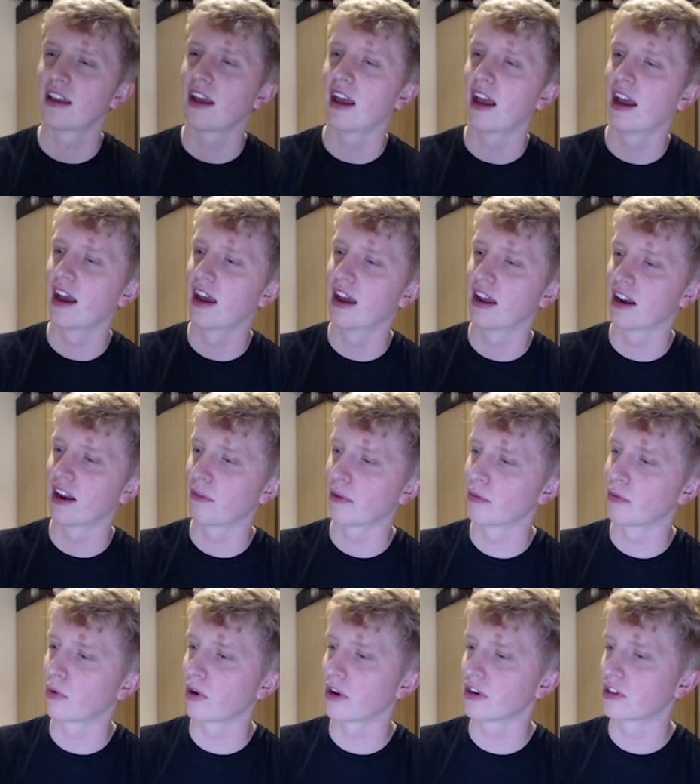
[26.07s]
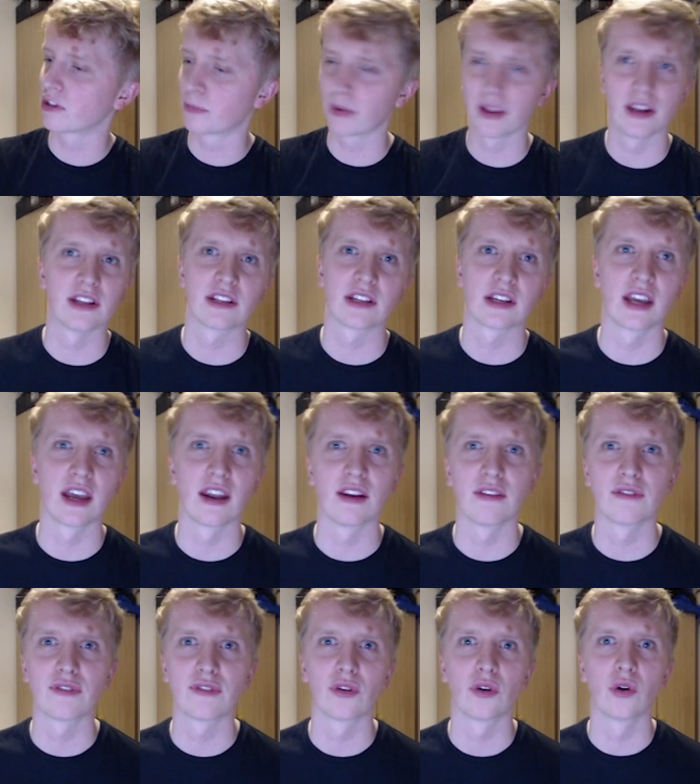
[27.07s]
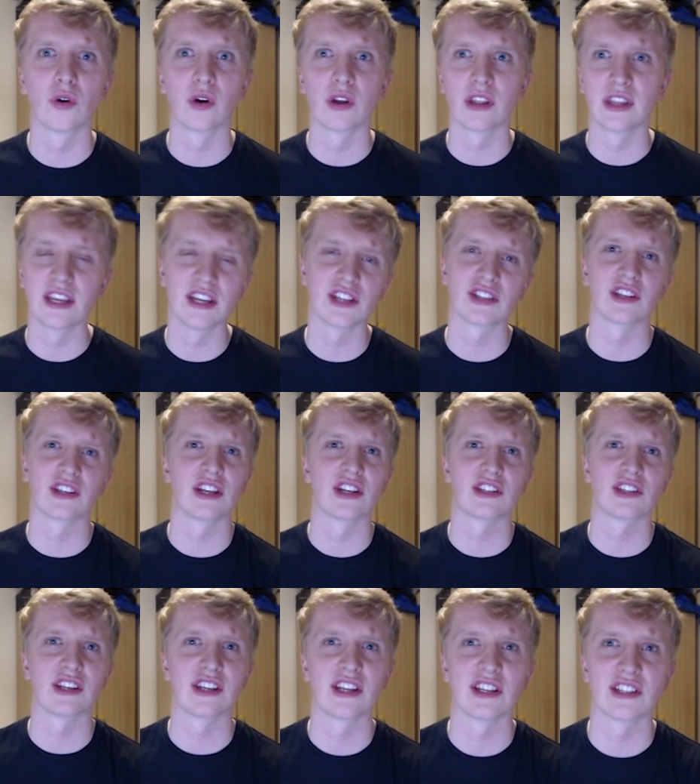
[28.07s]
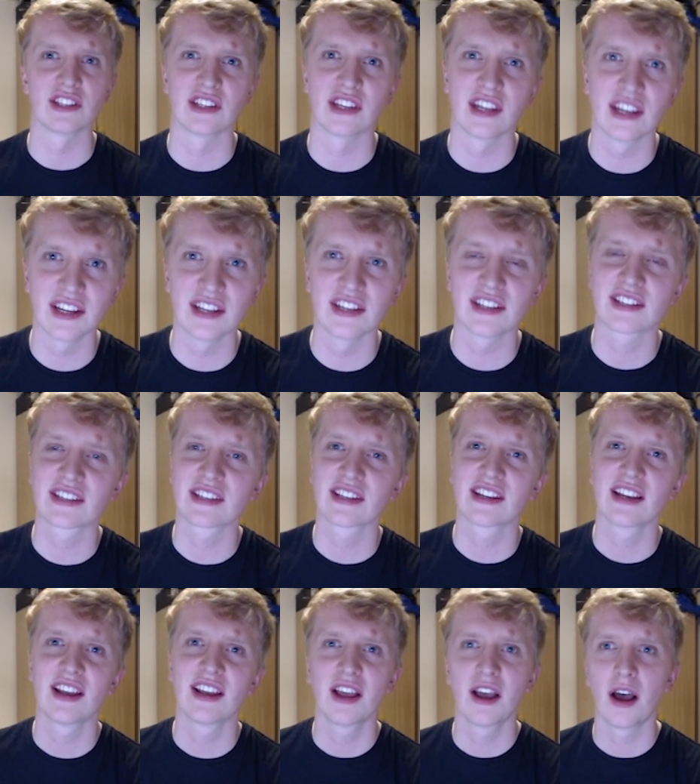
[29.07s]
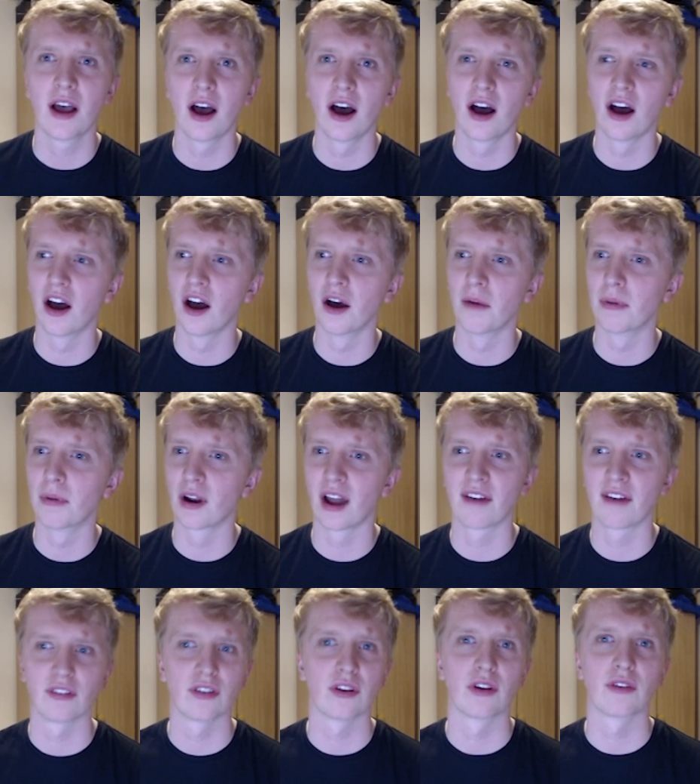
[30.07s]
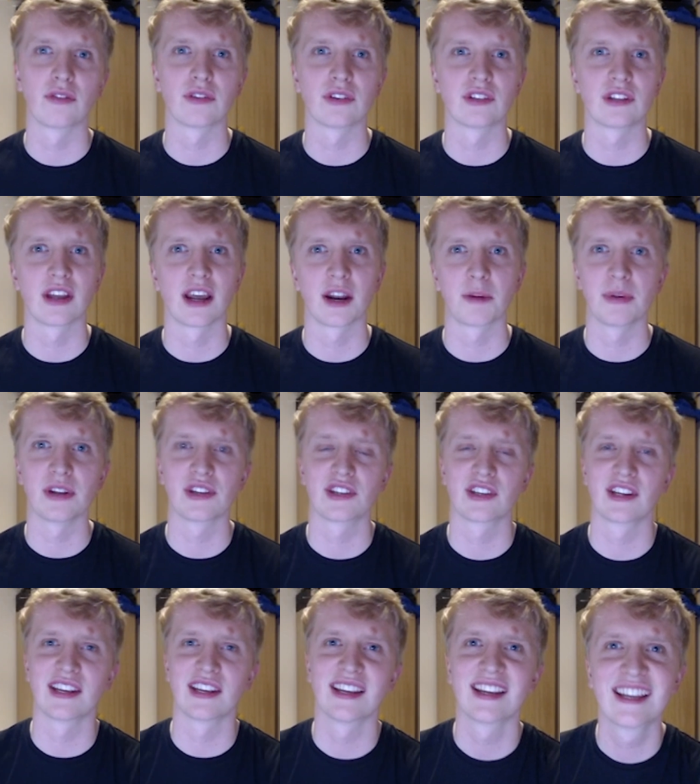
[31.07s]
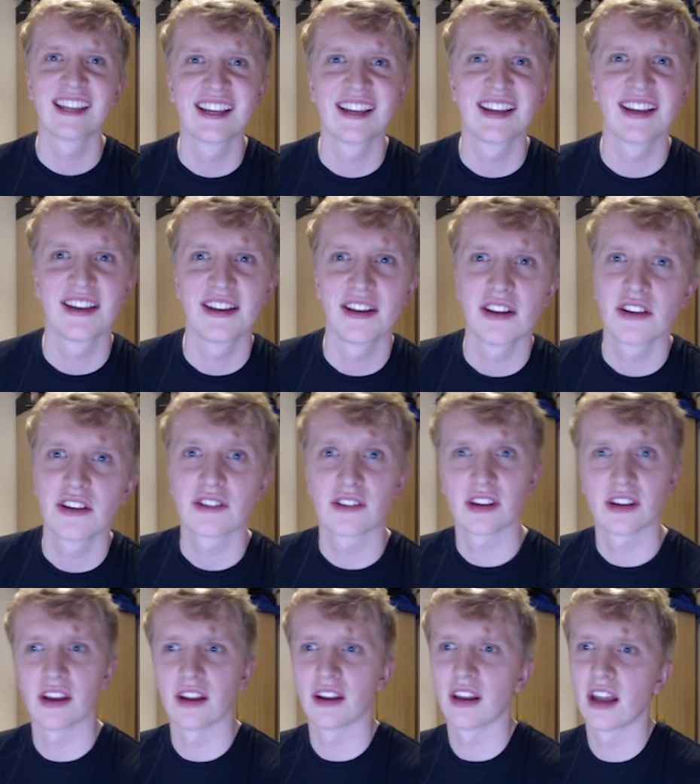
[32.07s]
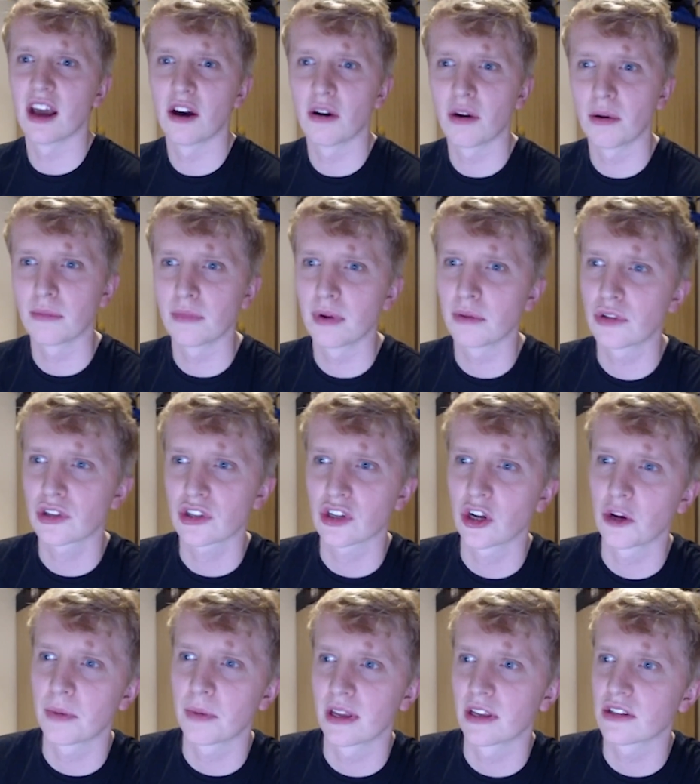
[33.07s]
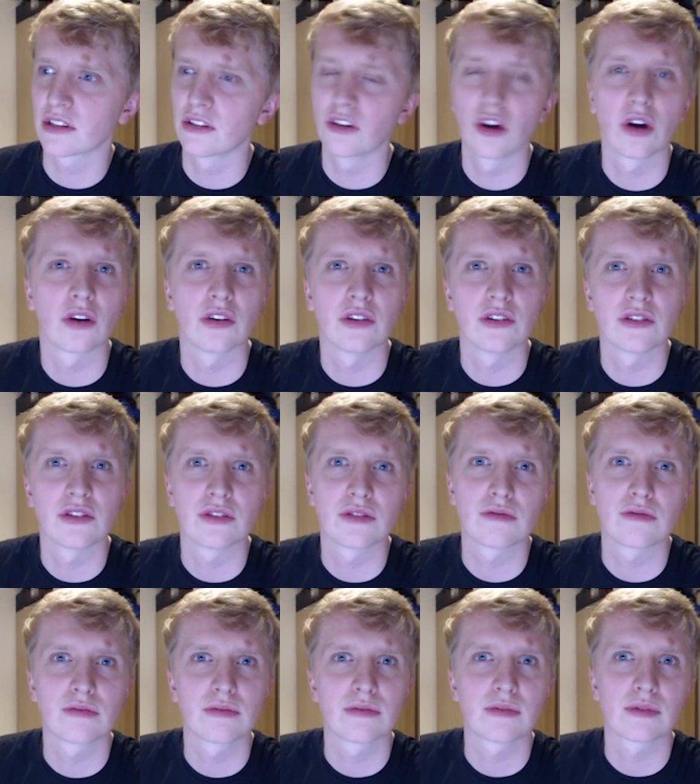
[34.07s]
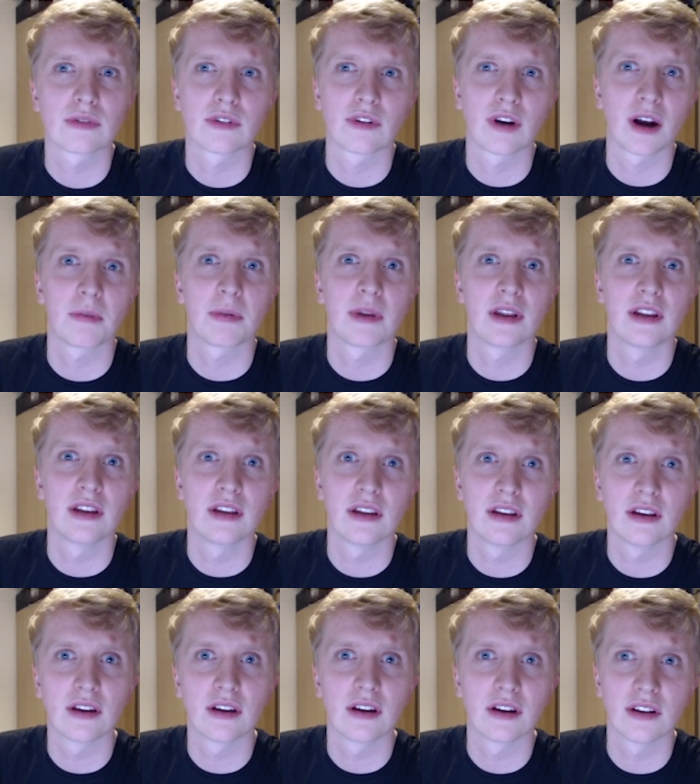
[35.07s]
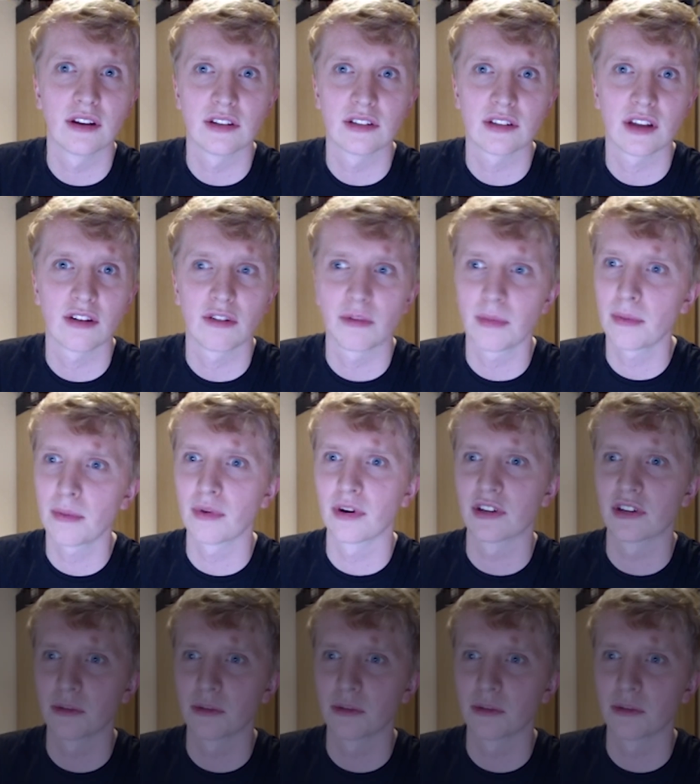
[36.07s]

And I've been wanting to play this again for years and years and years and years uh, but I haven't obviously had a PC. So yeah, now I'm, I'm just hoping it's not as crappy as I remember it